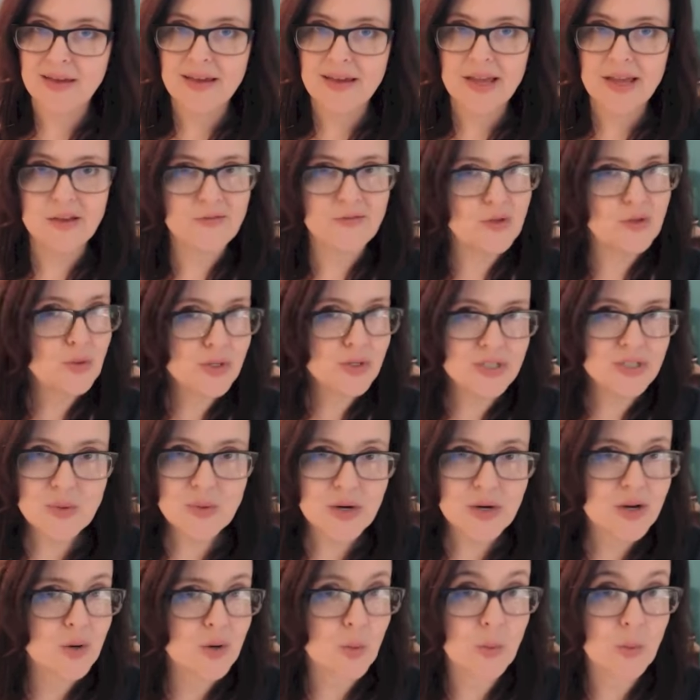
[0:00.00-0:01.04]
If you can do
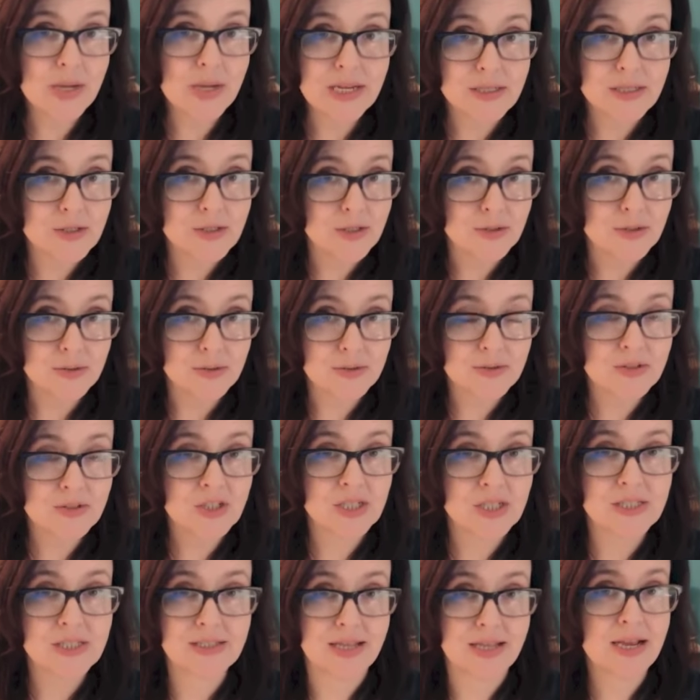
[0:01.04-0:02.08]
it in a week, dude,
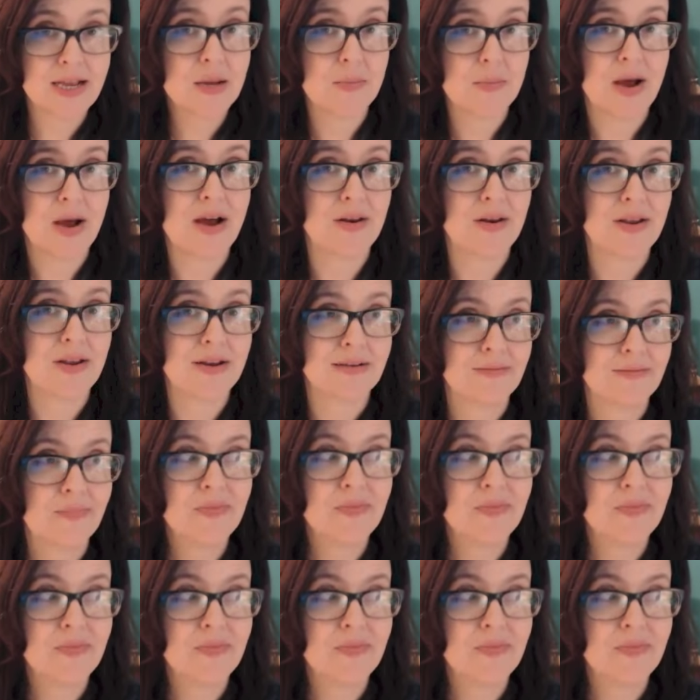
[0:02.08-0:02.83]
just think about it.